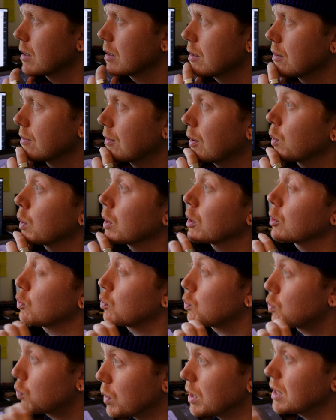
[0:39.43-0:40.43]
If I work
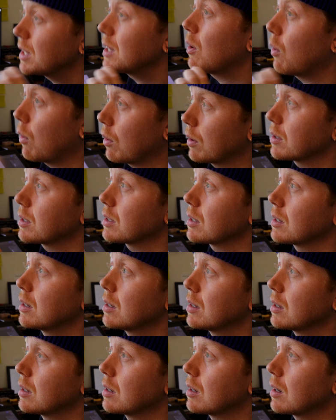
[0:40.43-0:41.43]
really hard,
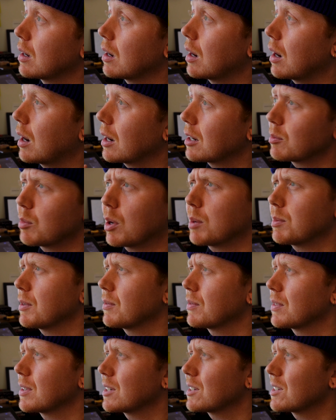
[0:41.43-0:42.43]
I could
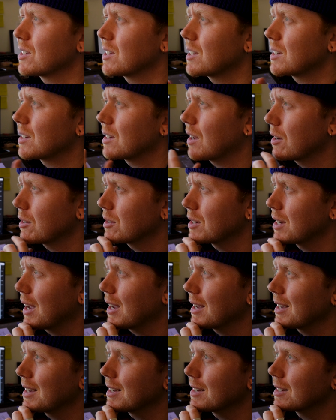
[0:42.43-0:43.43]
probably finish the entire
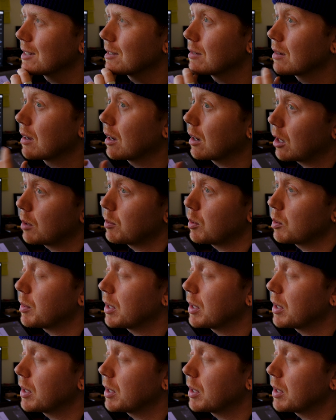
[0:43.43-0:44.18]
deck in a couple